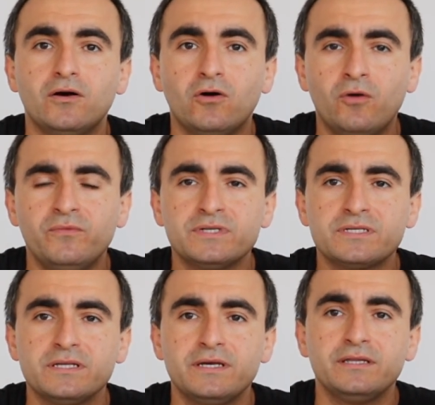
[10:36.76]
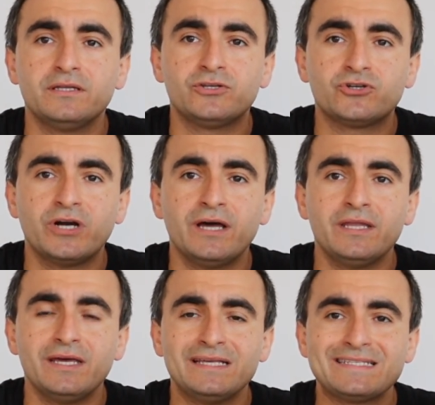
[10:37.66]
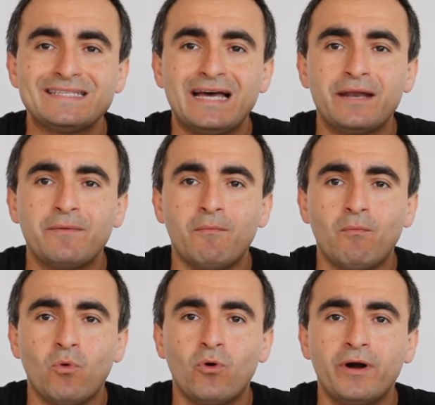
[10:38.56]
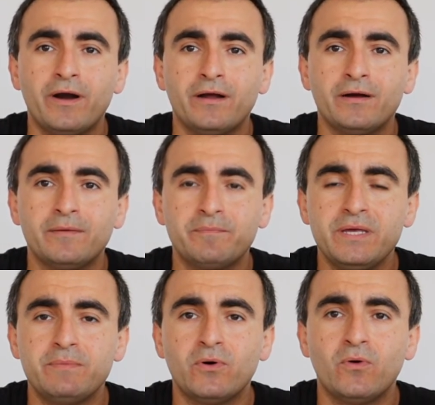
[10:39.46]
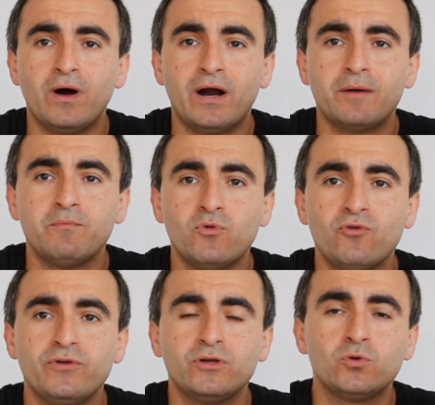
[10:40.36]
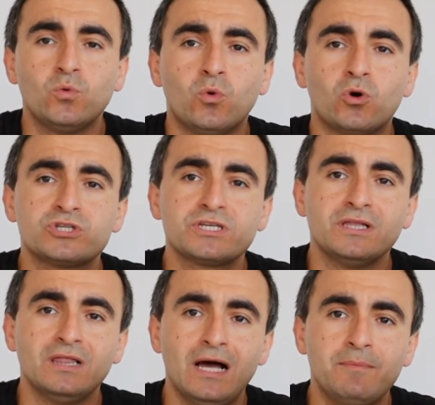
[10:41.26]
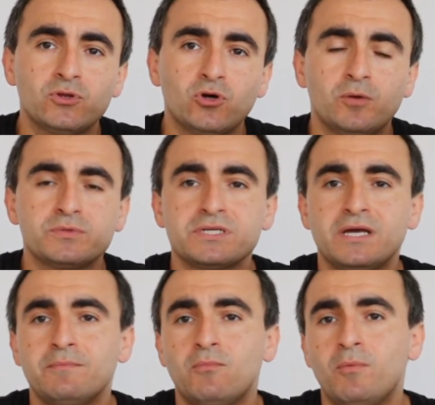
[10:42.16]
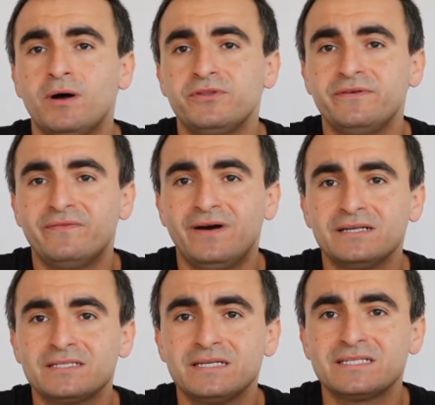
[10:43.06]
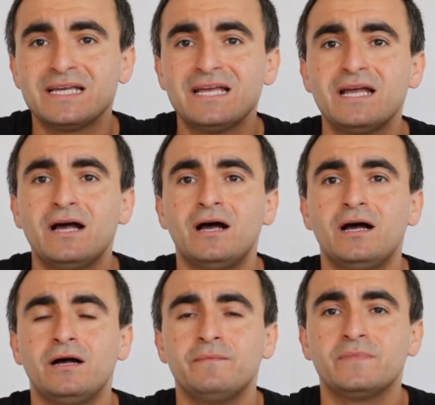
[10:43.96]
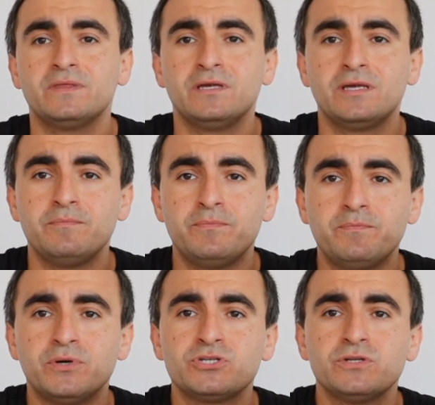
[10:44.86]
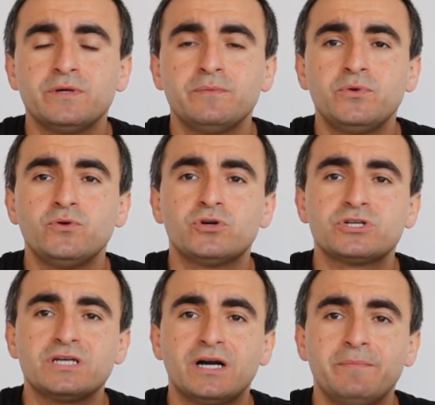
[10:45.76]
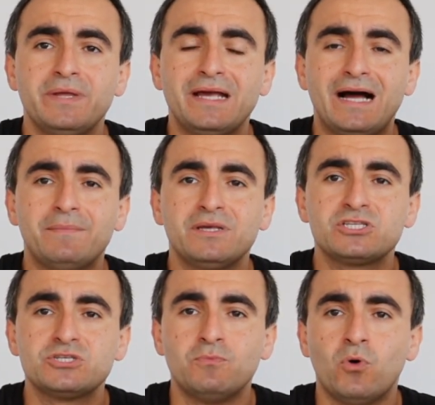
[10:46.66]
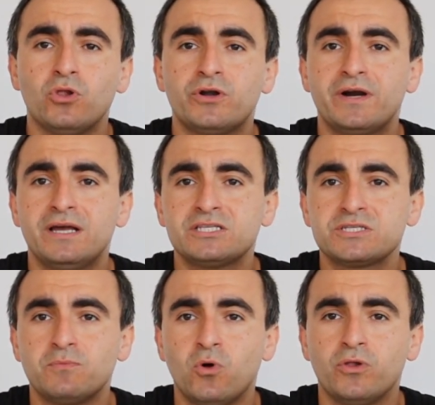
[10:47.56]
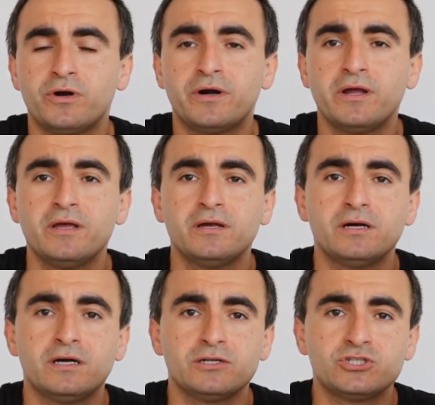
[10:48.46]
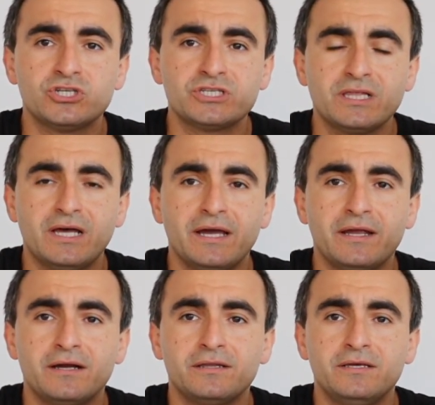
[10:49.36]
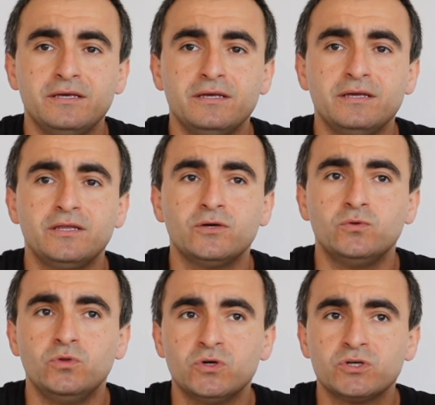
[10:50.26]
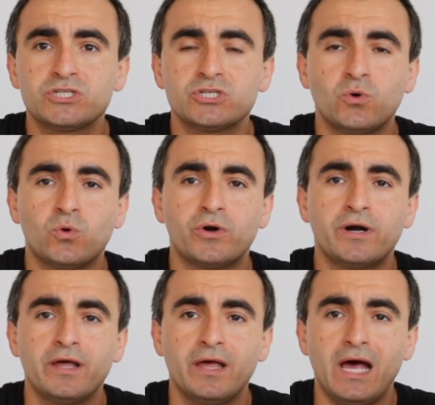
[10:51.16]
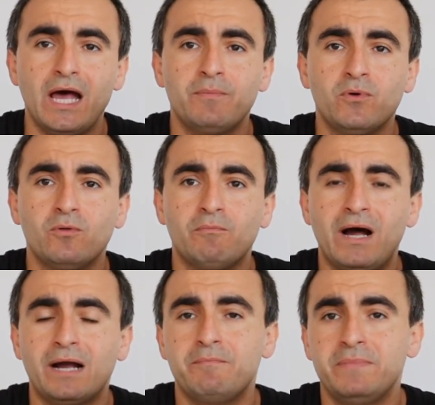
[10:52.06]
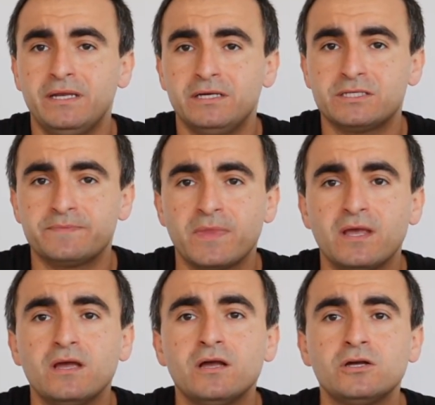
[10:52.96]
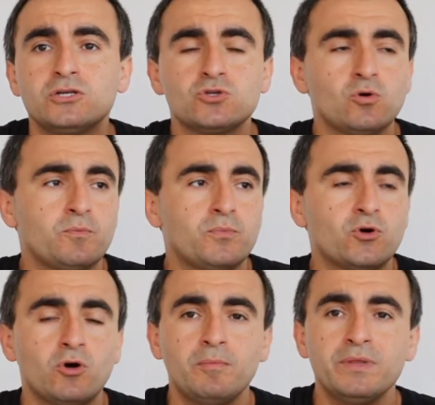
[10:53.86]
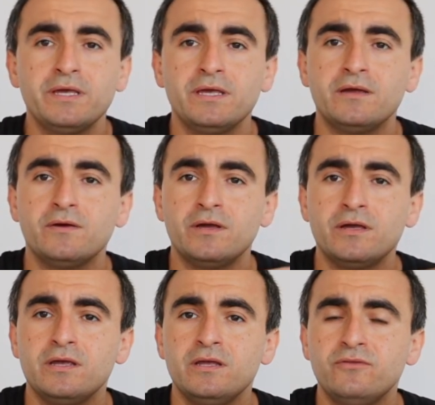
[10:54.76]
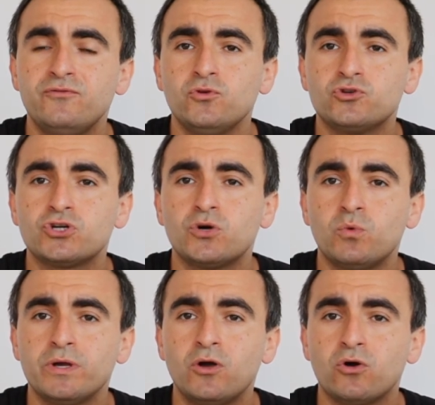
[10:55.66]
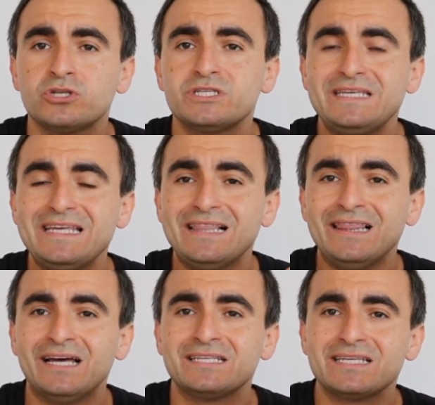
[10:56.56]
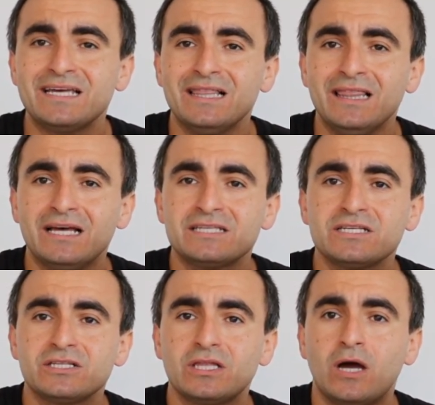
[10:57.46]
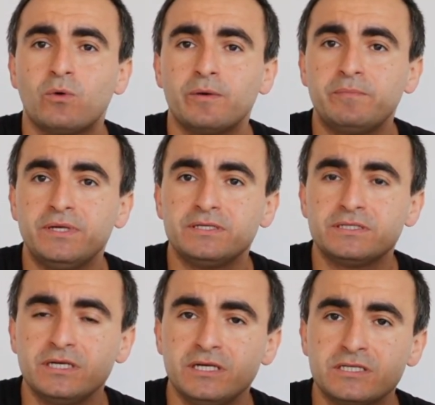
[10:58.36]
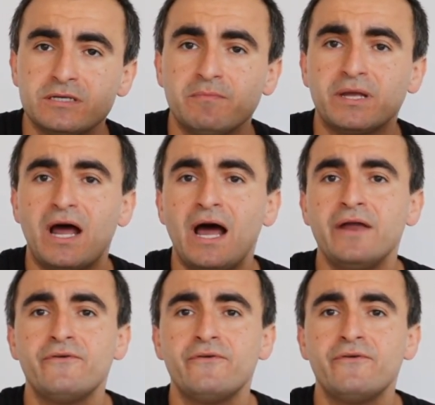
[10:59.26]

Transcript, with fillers: Obviously, the trend is that more uh, people are moving towards laptops and mobile devices. Uh, the com personal computers are becoming smaller and smaller, uh, just like the Intel NUCs or Apple Mac Minis. So probably in future we're gonna see less and less tower P Cs, but I